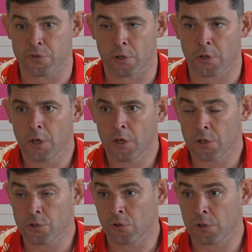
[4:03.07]
And
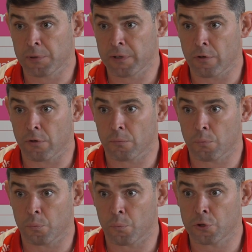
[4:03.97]
I certainly believe that
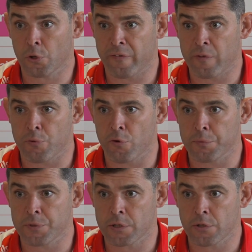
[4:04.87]
we do have
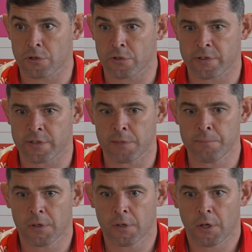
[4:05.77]
improvements in us as a team.
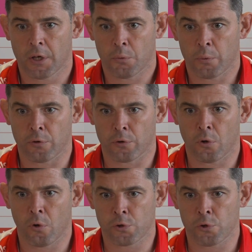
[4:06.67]
We've
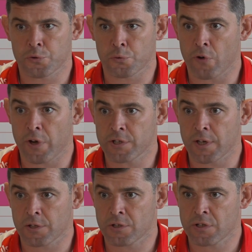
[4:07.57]
overcome some great
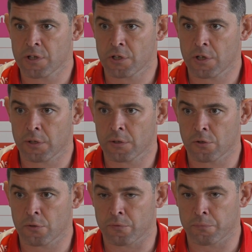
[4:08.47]
challenges this year in
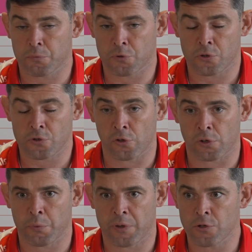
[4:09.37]
terms of,
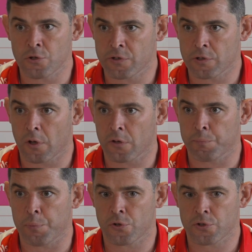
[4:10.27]
certainly with injuries and loss
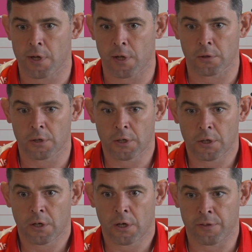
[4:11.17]
of personnel.
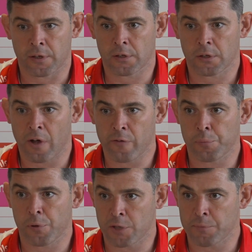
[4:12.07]
I think, you know, having
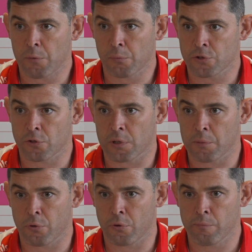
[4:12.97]
players back will certainly
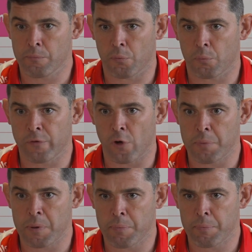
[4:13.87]
improve them, but we've got
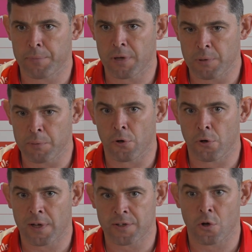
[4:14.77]
to be
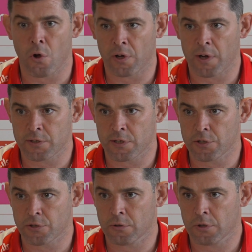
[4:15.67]
prepared as an
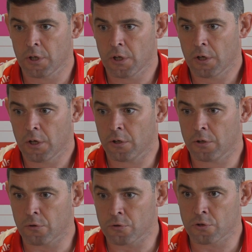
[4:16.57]
organisation,
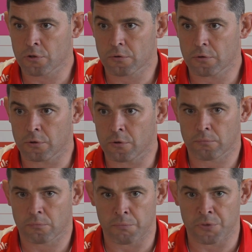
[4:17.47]
not just
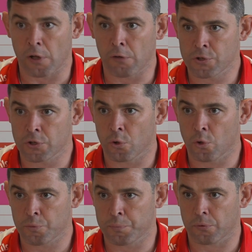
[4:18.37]
myself as a
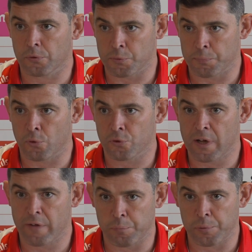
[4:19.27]
coach, but the support
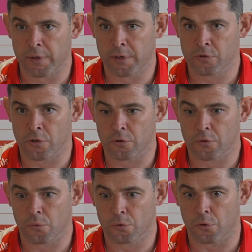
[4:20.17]
staff, the players, that,
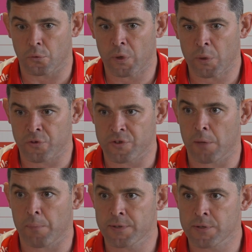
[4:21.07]
you know, we want to
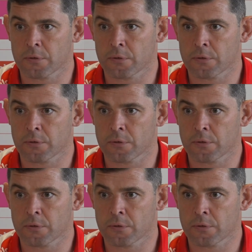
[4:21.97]
get better.